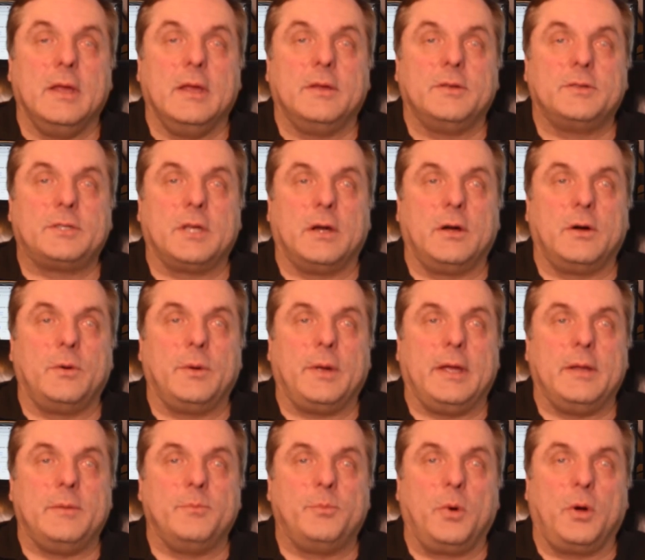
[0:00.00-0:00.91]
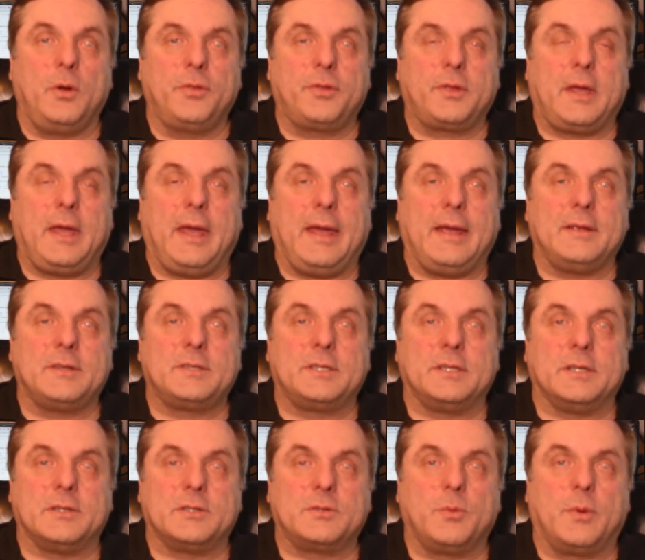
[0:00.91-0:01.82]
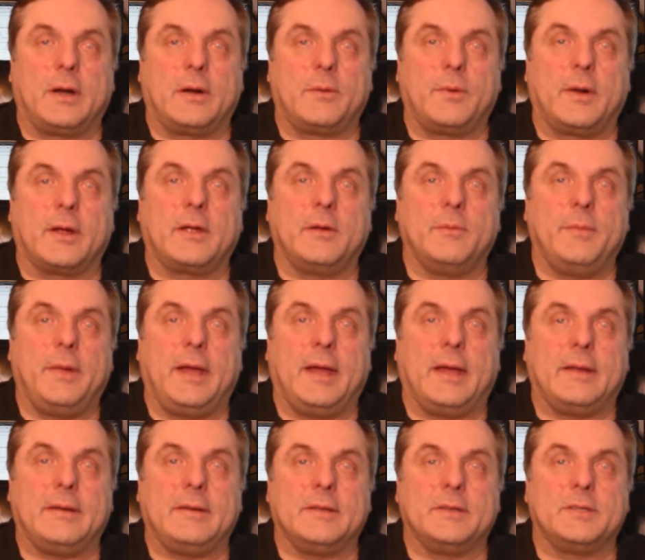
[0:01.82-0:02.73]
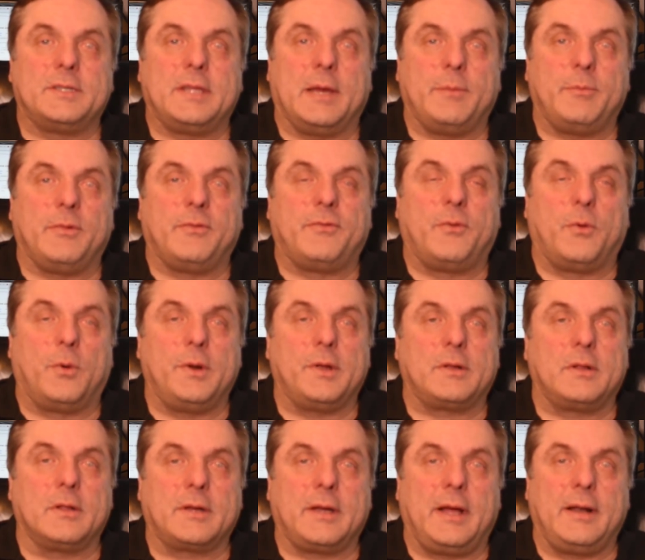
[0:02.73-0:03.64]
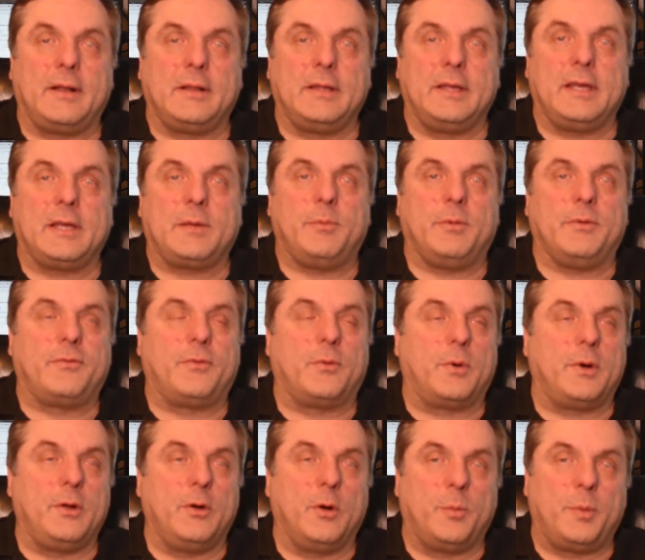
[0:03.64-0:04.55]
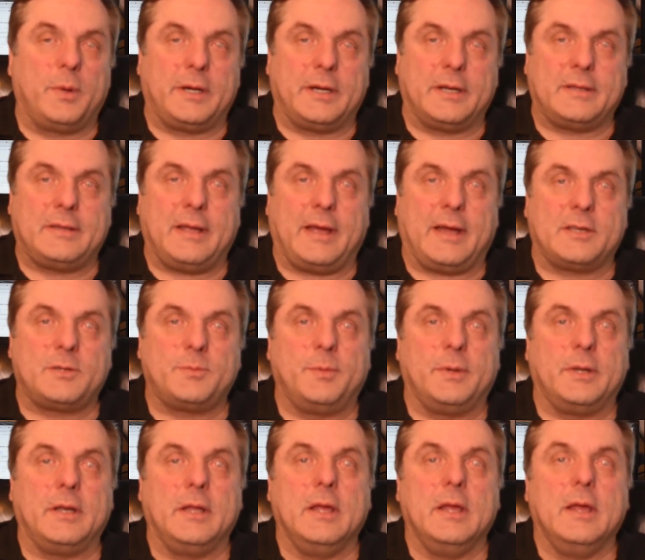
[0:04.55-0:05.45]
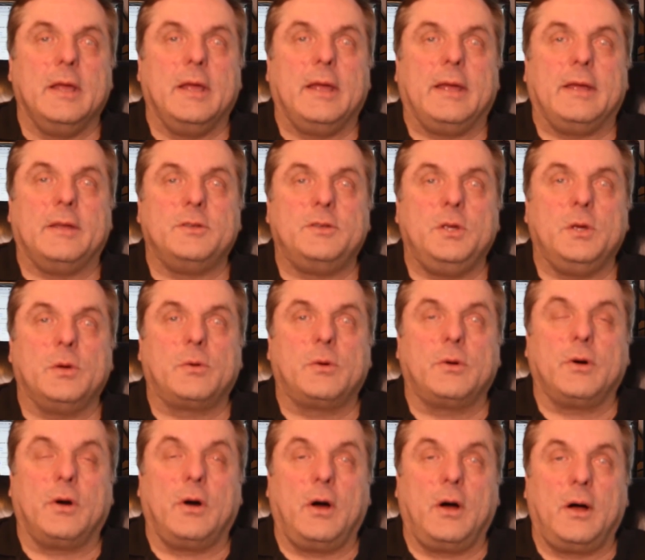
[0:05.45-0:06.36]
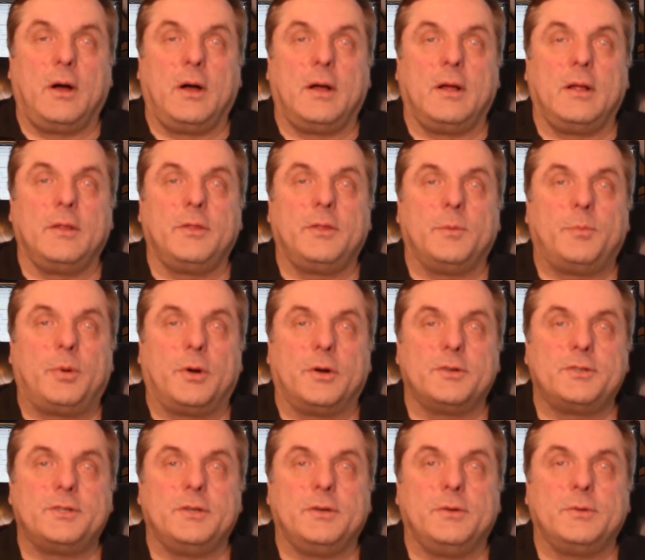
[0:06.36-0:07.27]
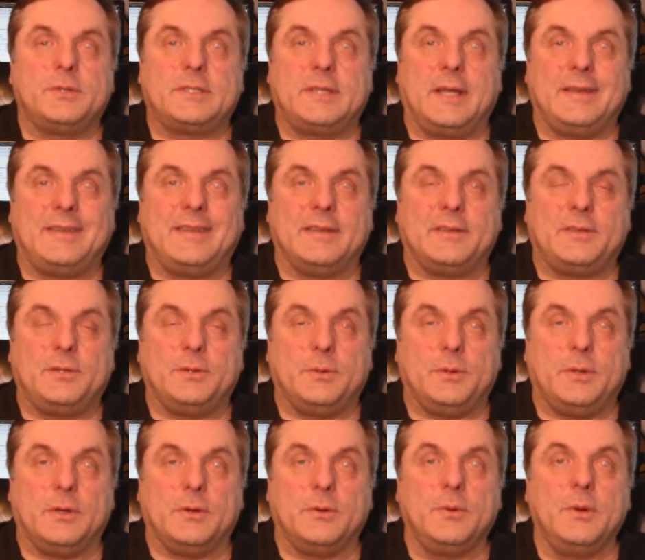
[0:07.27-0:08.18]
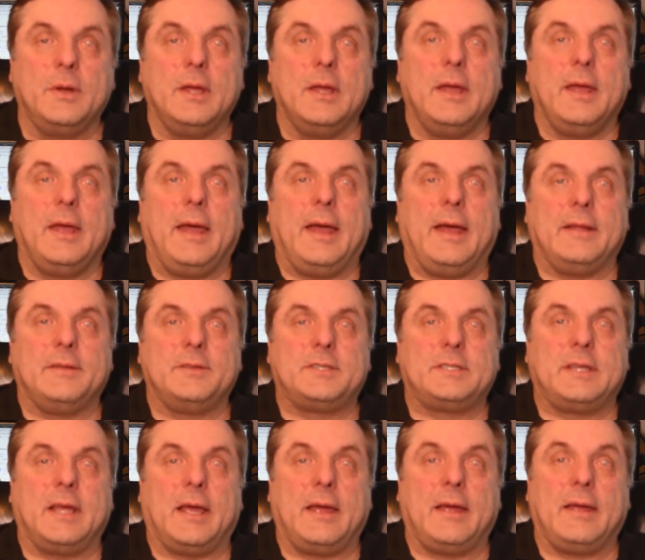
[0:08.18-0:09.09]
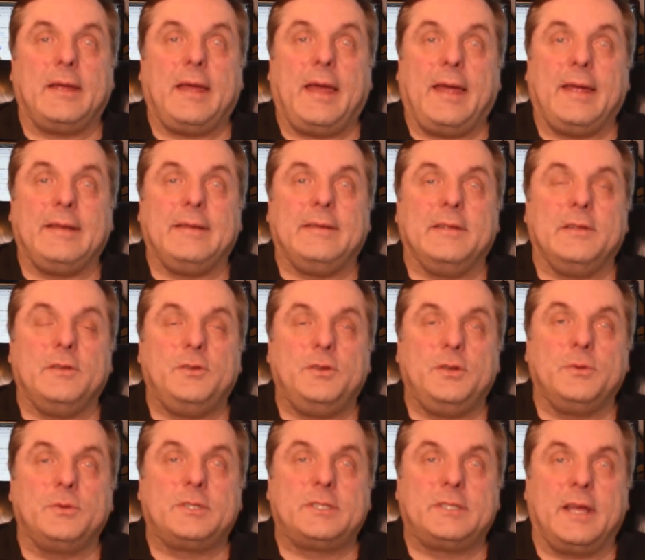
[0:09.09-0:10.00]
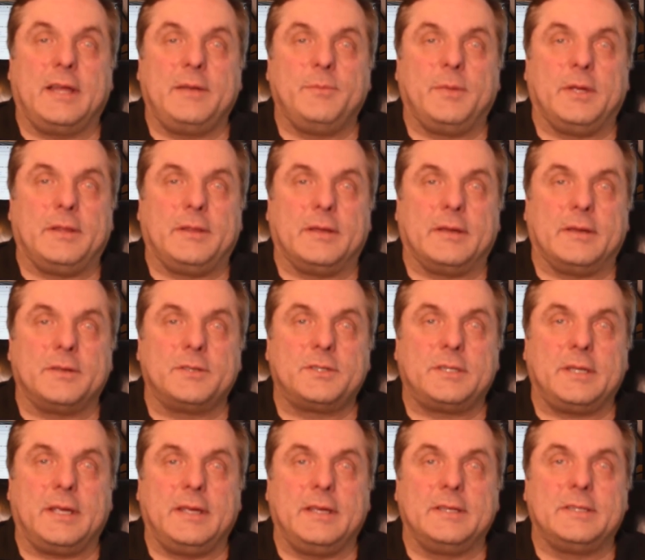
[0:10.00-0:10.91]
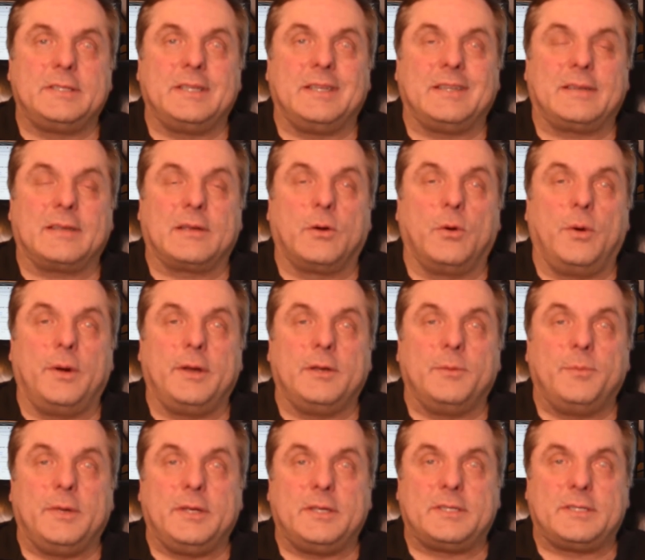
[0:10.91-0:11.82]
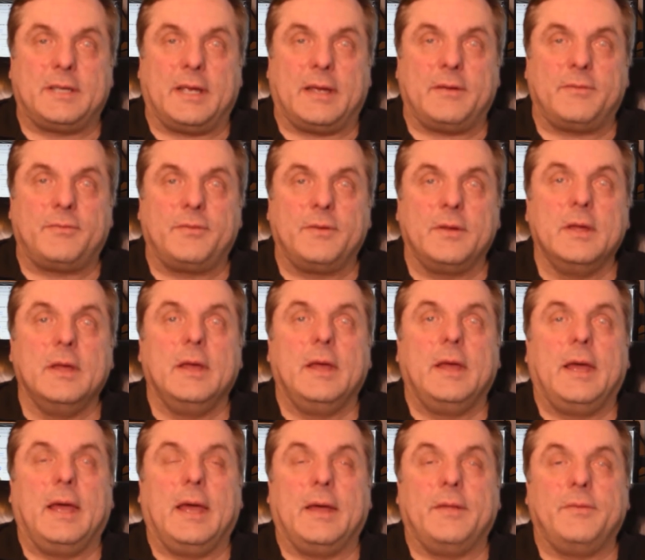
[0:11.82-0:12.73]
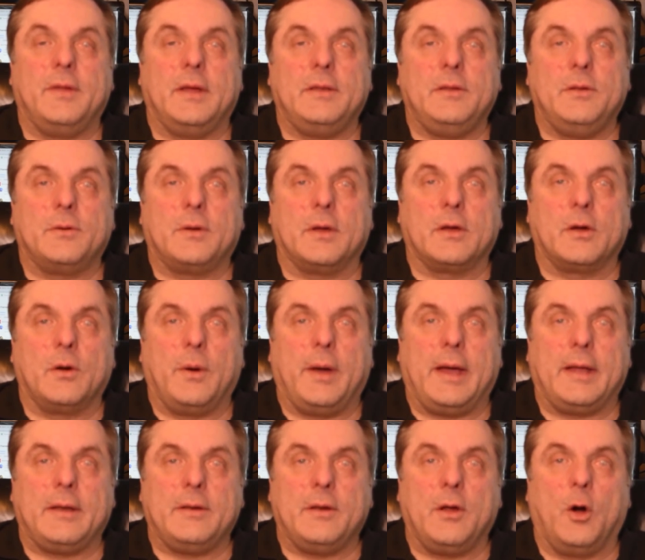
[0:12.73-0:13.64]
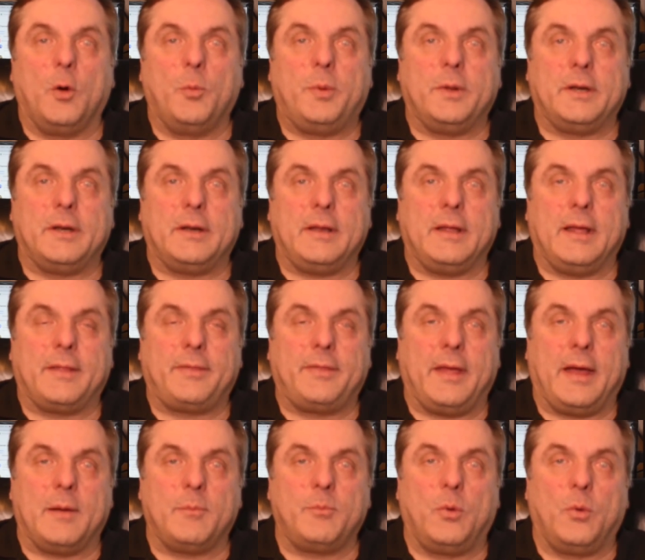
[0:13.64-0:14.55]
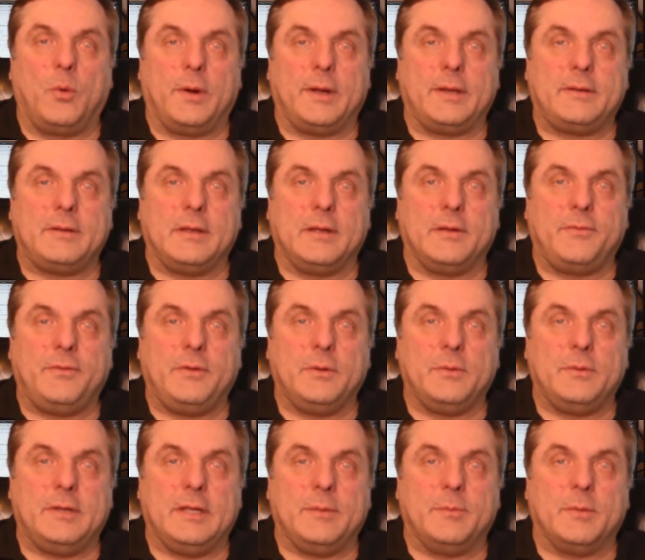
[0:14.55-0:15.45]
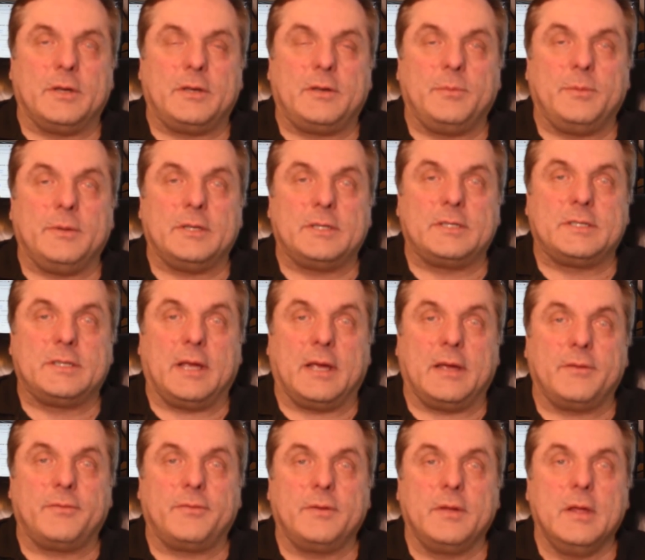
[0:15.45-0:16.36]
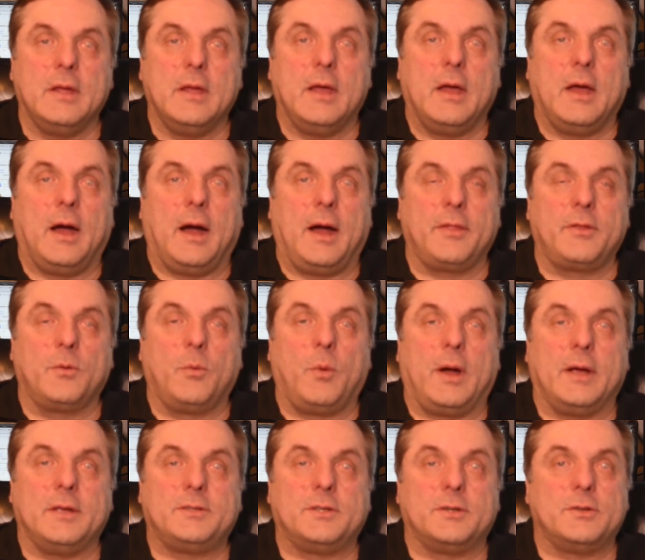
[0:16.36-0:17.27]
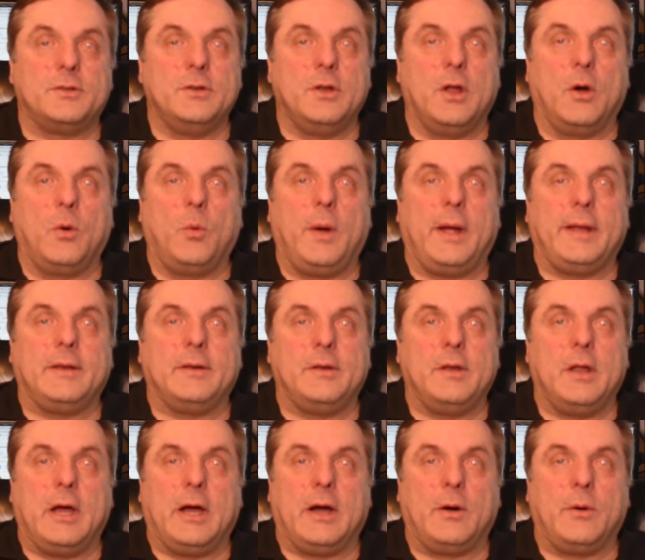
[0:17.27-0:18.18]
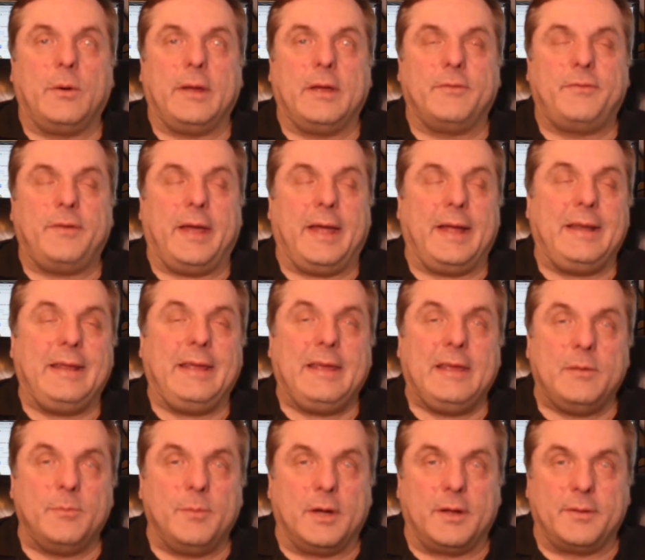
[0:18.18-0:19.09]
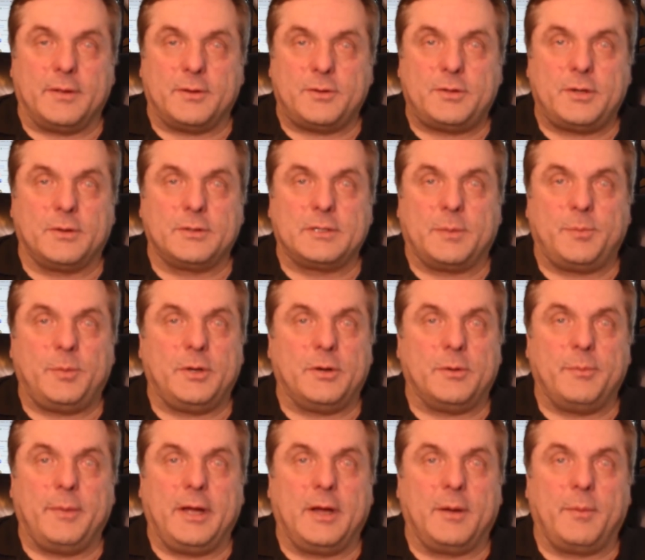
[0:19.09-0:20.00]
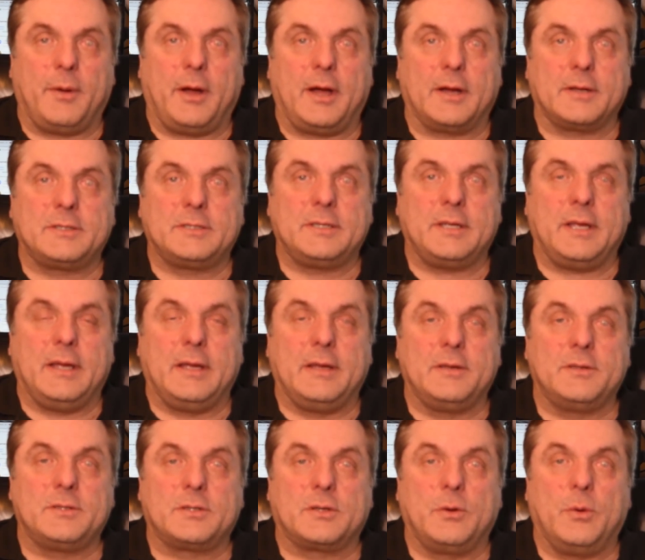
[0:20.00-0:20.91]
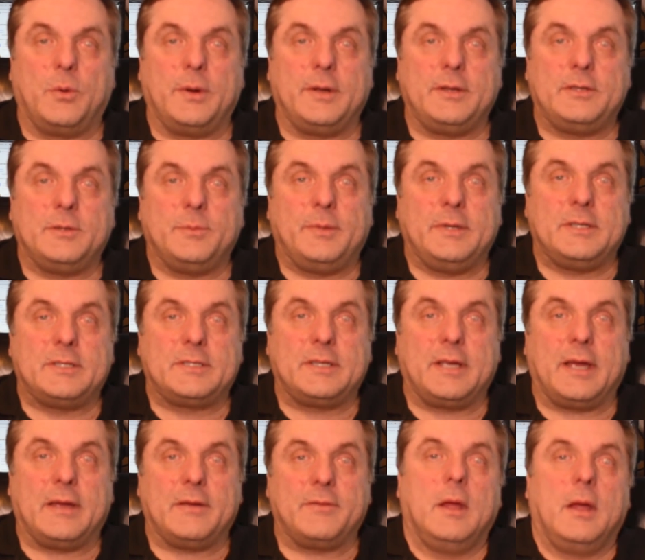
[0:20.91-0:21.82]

So in both cases, what I recommend is that before you click on a link, before you open an attachment, is you call the person who sent it to you and say, hey, did you send me this? Is it going to be safe? And then you can go ahead and open it at that point if you deem it to be safe. Otherwise, there's no way to know if any email that shows up in your mailbox is going to be safe.